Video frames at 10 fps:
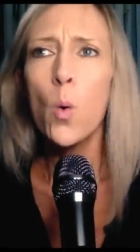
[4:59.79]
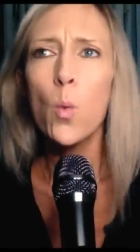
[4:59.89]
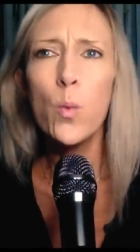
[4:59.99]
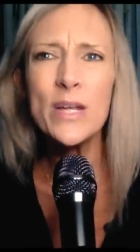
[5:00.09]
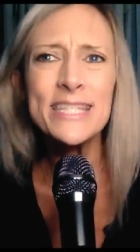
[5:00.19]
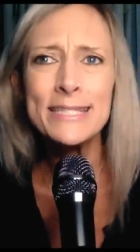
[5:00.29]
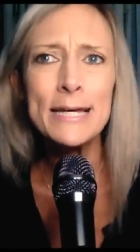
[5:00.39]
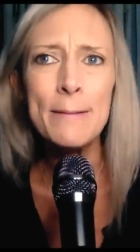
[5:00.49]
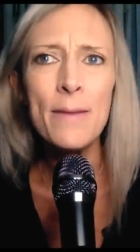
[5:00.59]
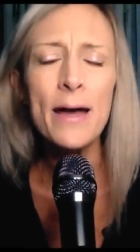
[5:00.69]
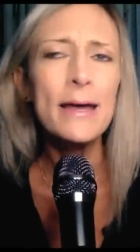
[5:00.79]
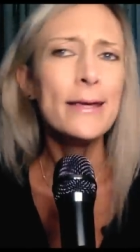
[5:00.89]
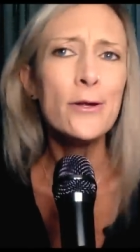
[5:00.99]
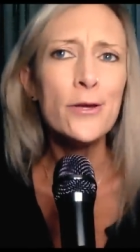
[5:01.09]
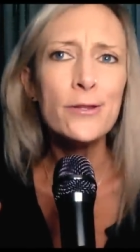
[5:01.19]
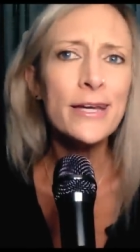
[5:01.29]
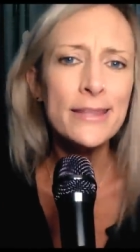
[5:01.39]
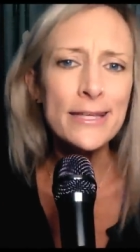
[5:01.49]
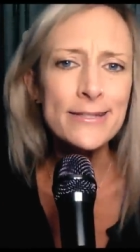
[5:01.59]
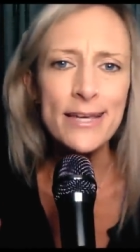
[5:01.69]
Wisdom, you know, you look
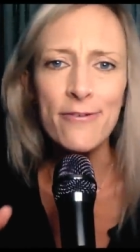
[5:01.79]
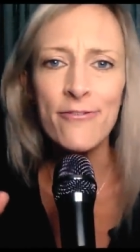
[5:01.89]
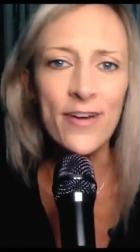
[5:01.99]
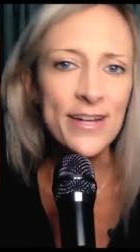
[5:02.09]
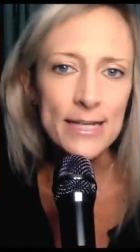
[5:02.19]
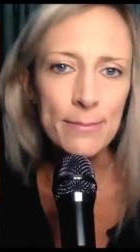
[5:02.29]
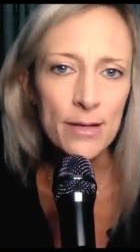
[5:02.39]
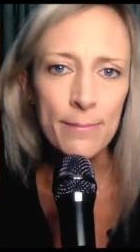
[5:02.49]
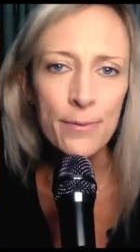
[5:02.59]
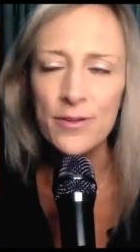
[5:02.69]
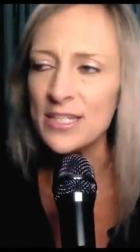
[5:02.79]
at these like fundy people,